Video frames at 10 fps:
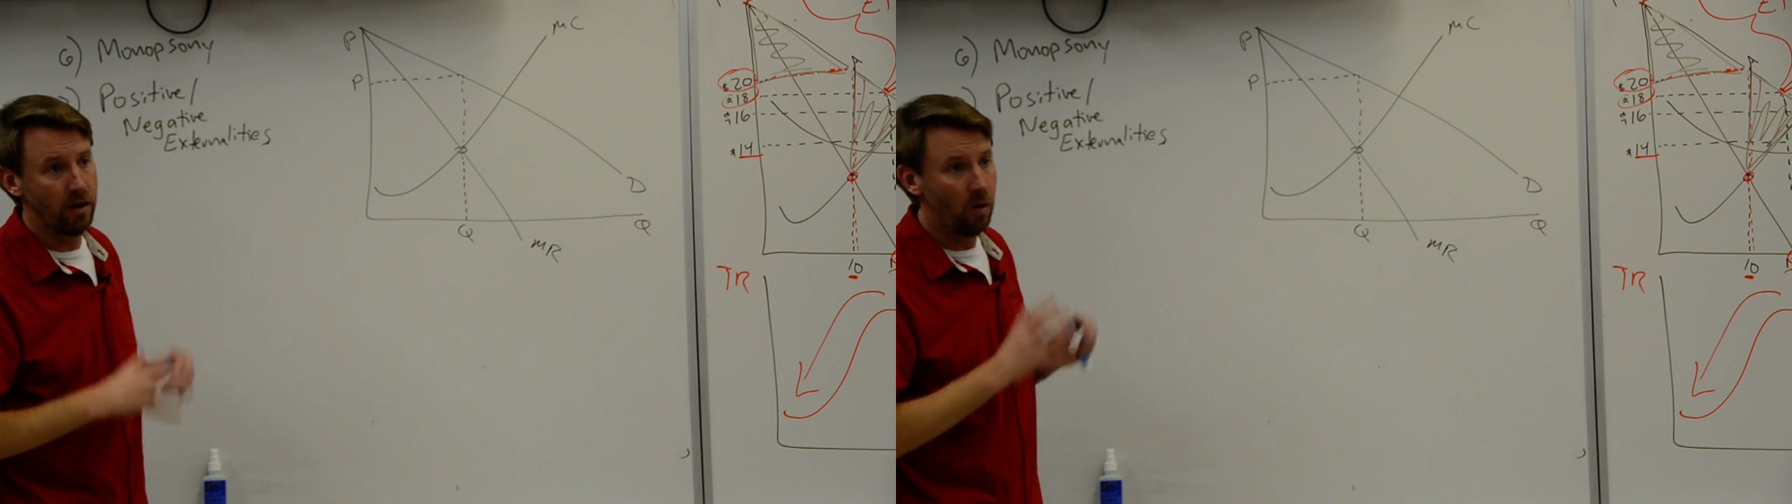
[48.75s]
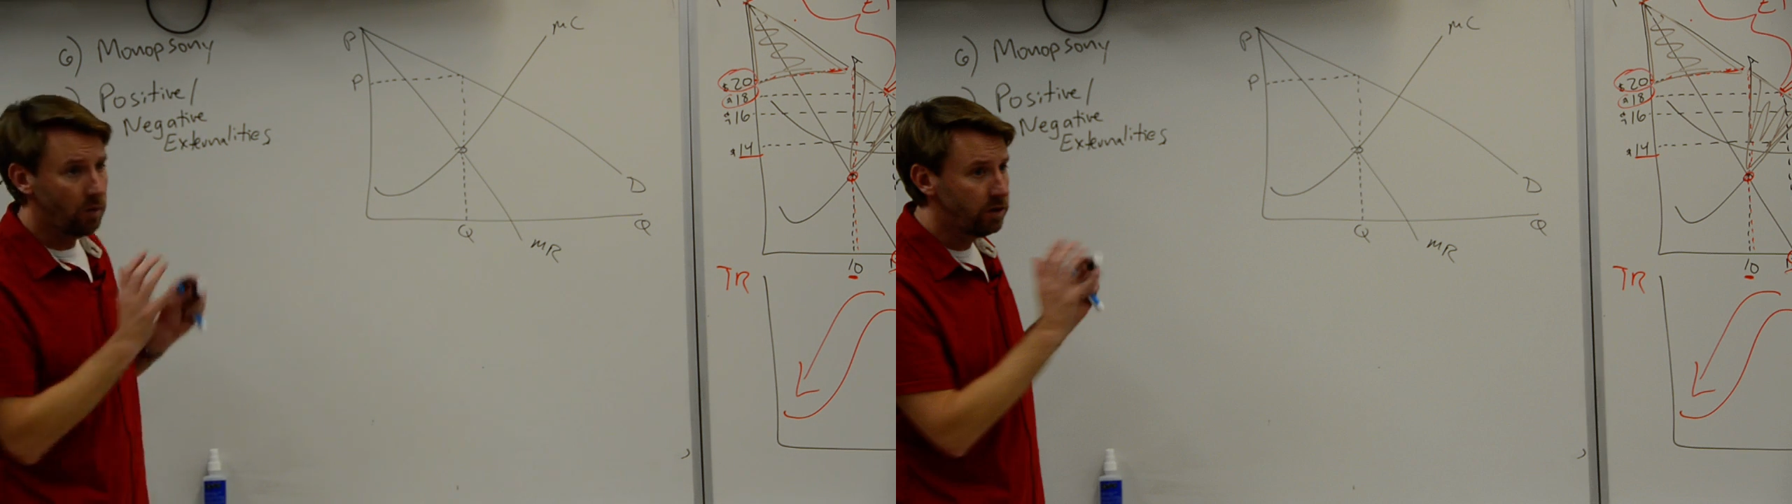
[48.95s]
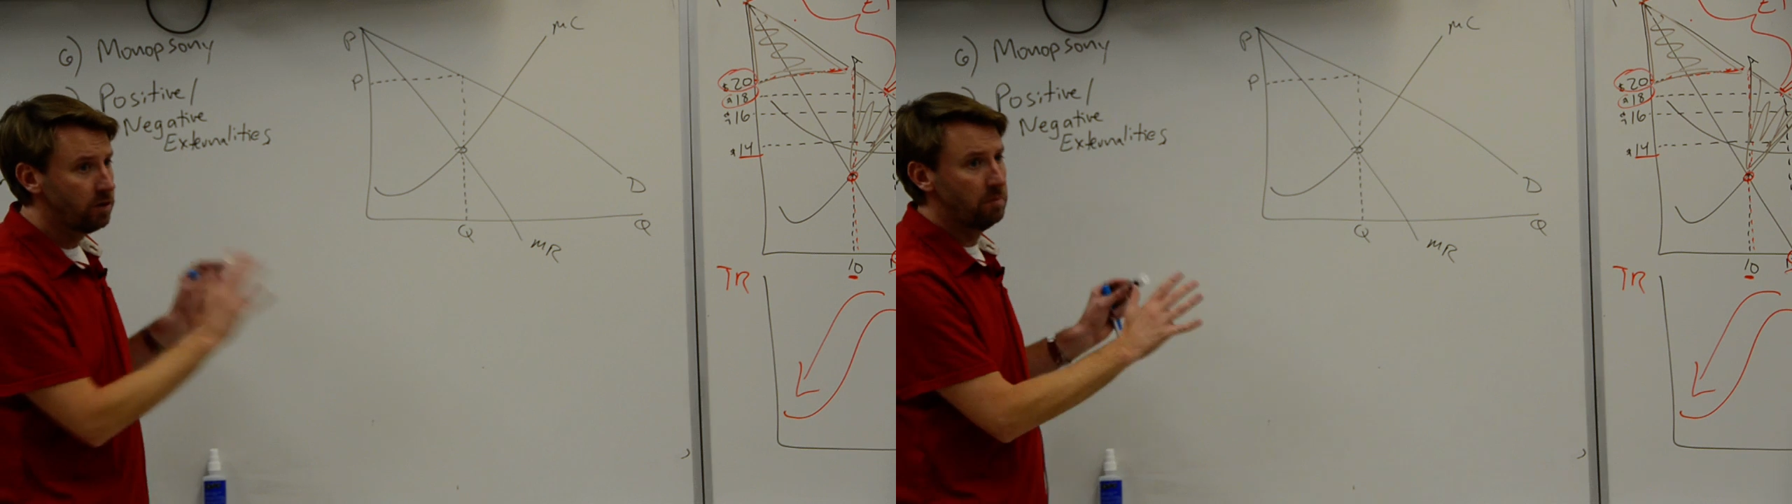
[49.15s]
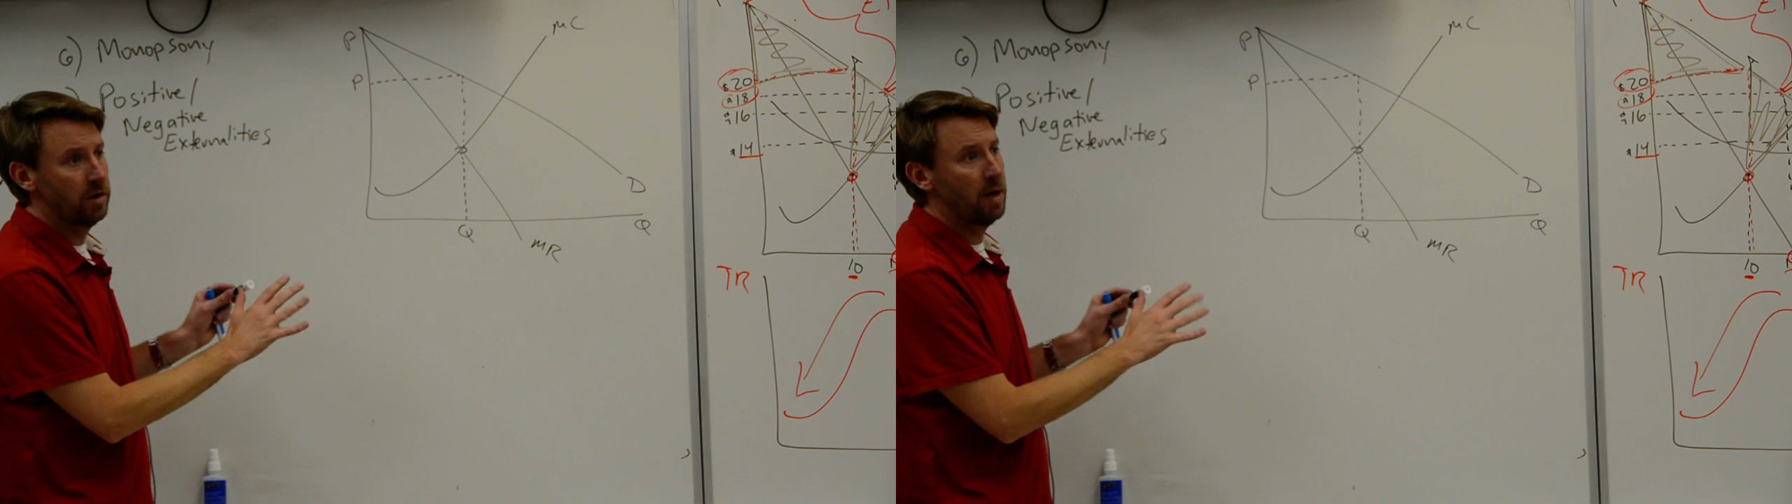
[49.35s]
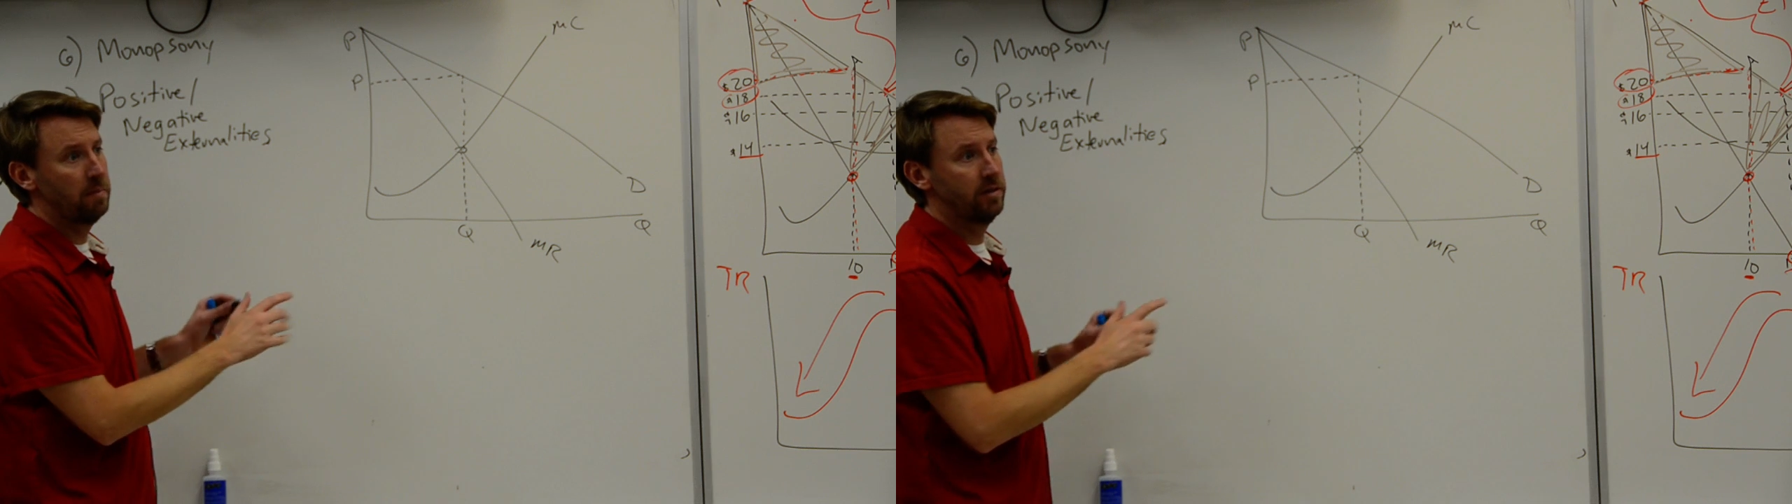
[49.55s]
only to
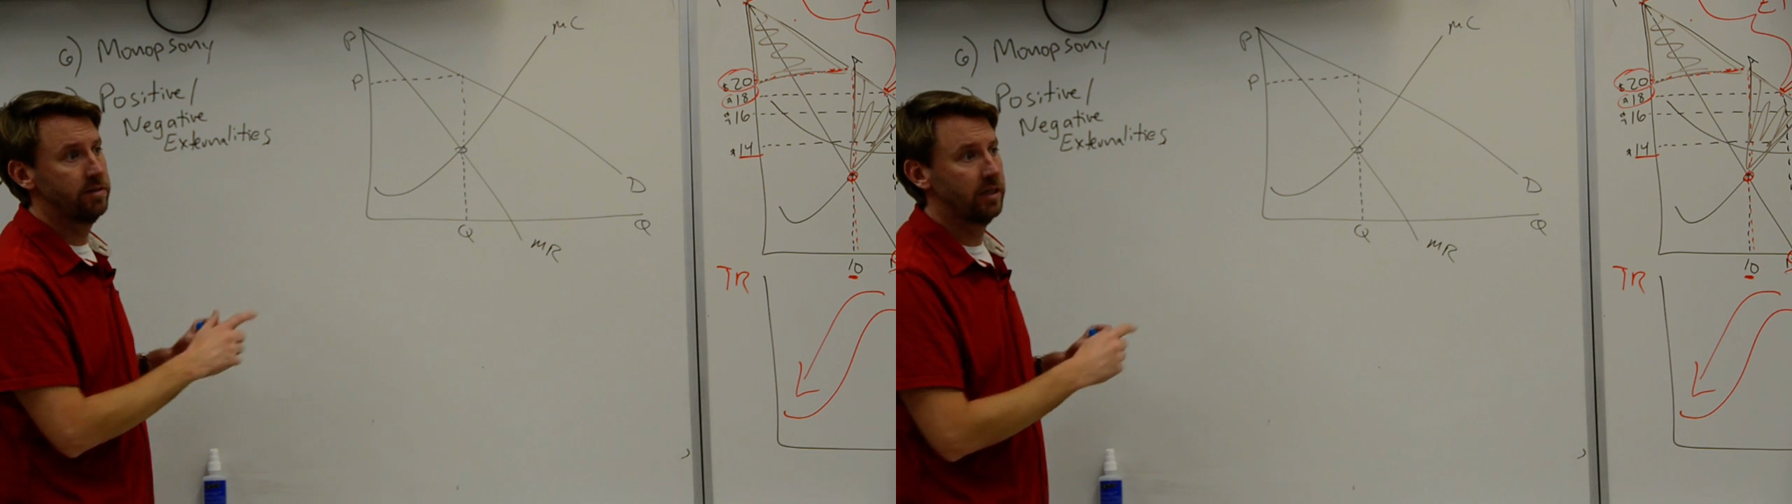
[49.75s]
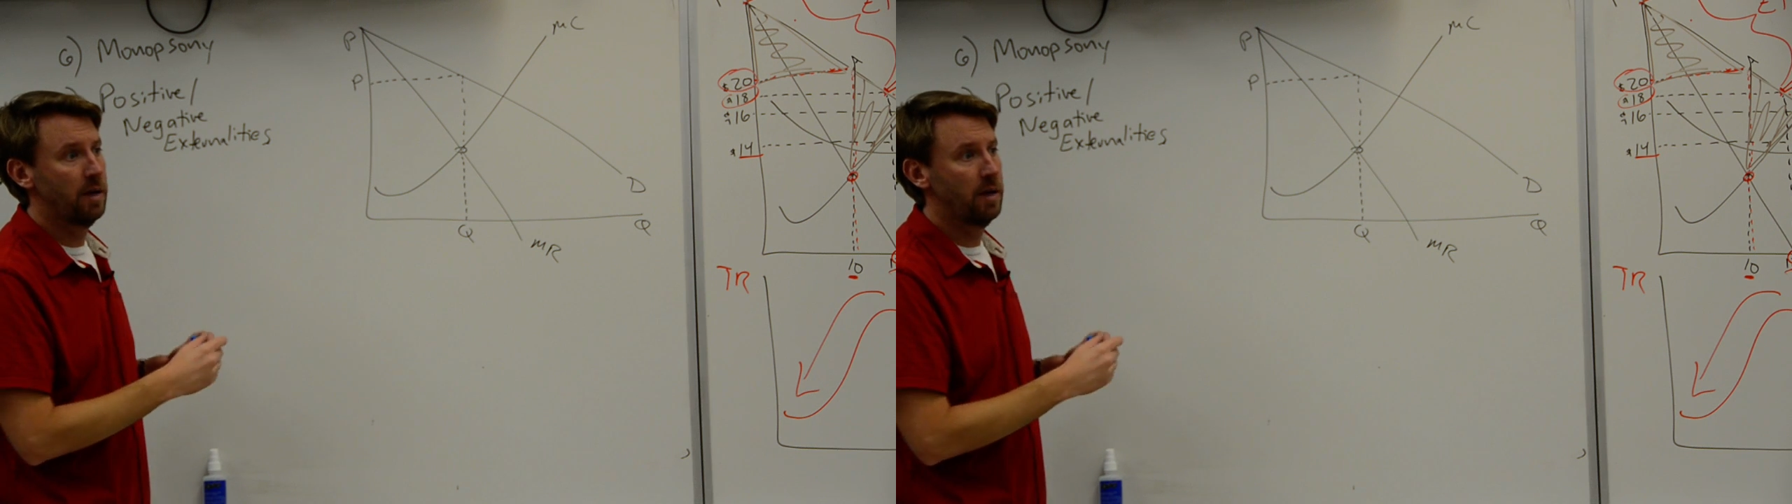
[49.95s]
monopolistic